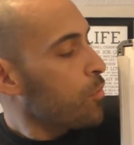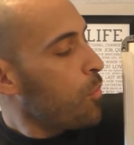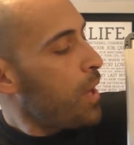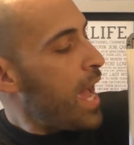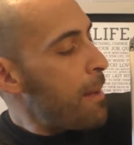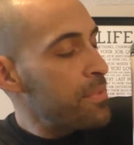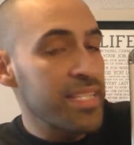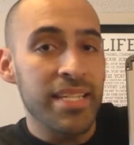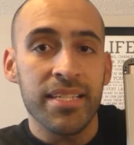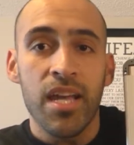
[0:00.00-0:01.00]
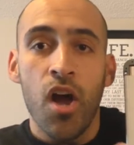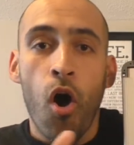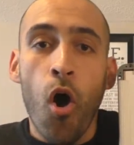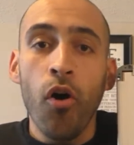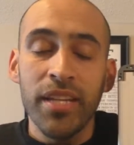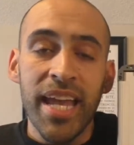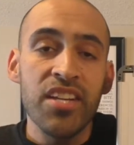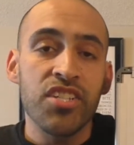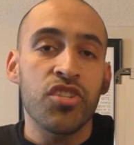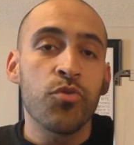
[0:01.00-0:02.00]
Well, what happens is all the
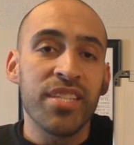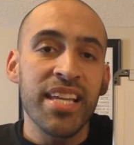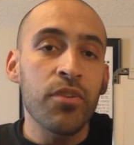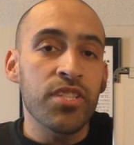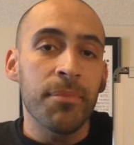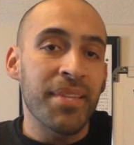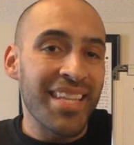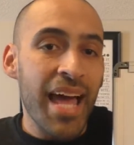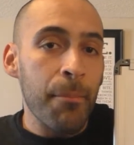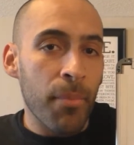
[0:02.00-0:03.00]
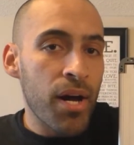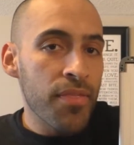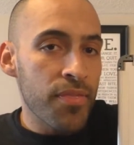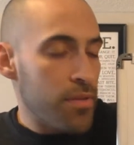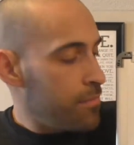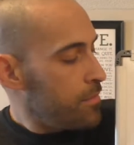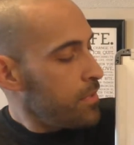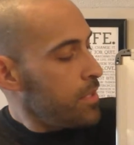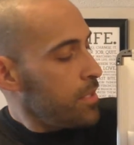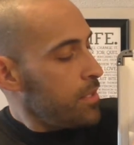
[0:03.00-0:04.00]
agents who sell something that month,
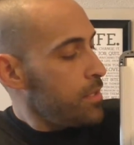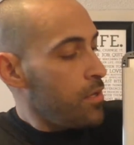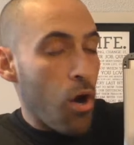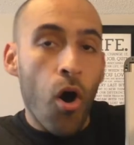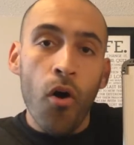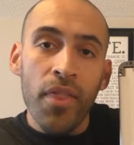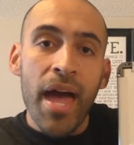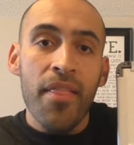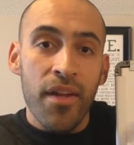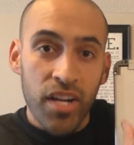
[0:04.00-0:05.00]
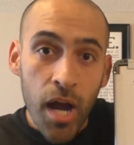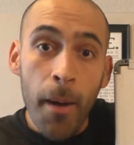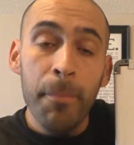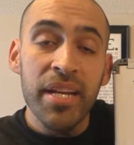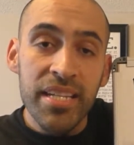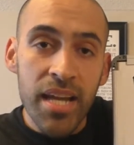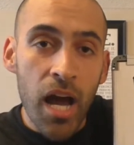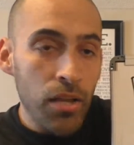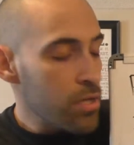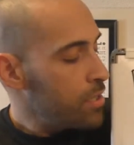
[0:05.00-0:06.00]
all that company
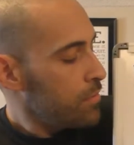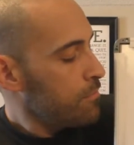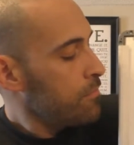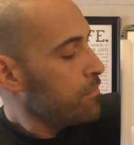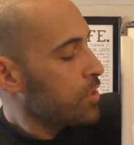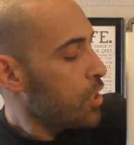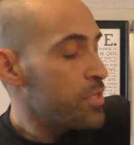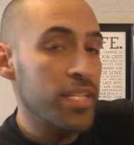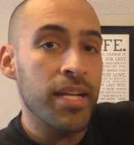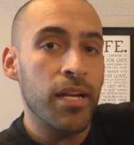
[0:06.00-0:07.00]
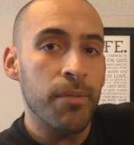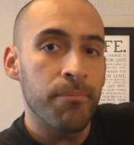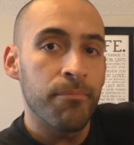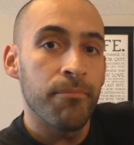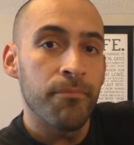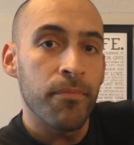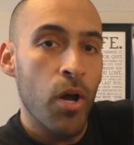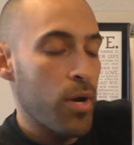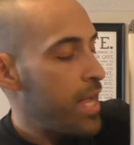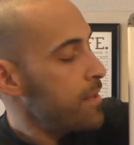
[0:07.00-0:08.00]
dollar goes in here,
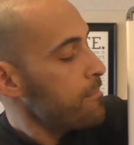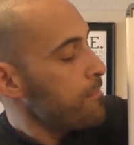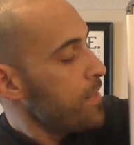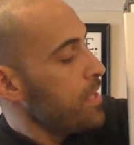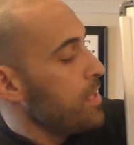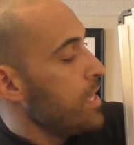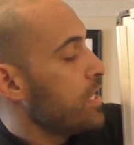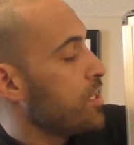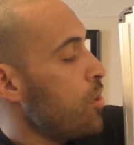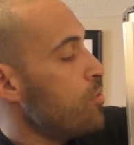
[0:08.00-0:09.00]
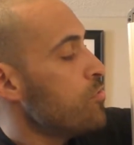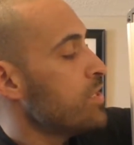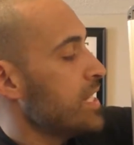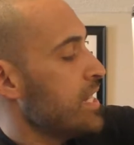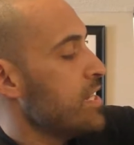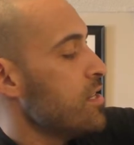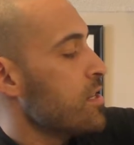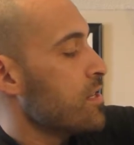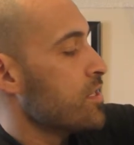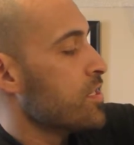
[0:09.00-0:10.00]
okay? It goes
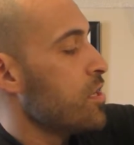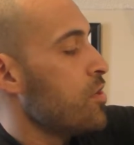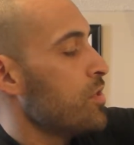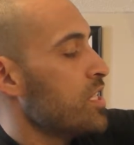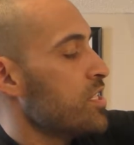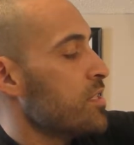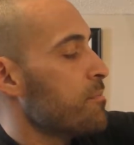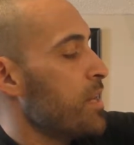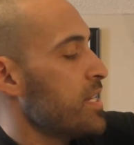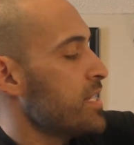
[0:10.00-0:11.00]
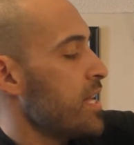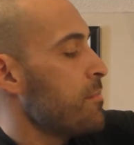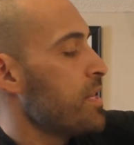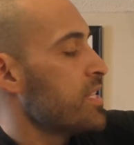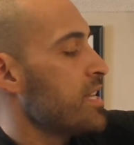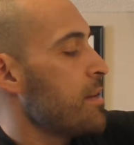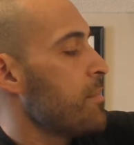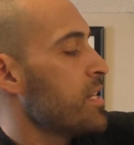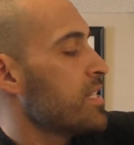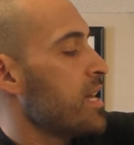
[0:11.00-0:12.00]
here. So let's just money sign, money sign,
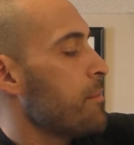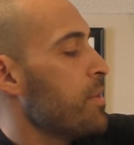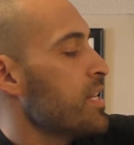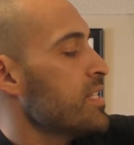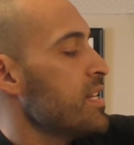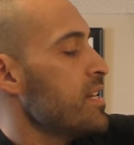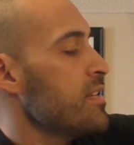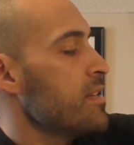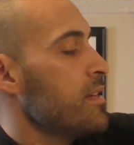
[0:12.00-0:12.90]
money sign, money sign.